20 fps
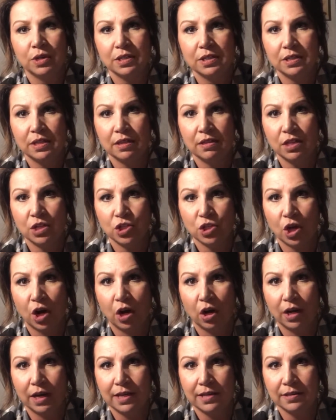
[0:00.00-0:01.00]
see, the
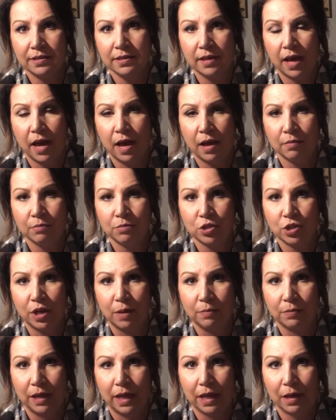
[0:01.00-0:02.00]
jar is um,
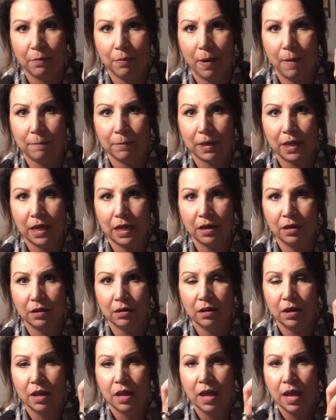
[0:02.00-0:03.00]
shaped like a pumpkin
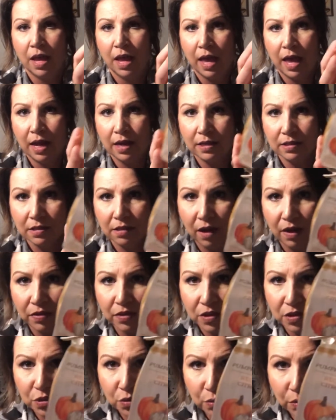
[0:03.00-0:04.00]
and it's got
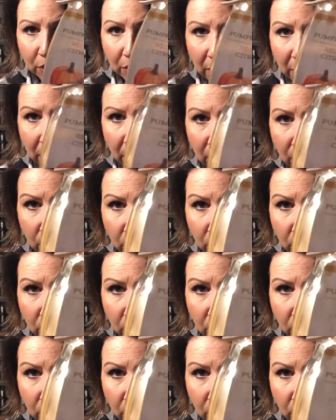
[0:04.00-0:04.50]
this really cute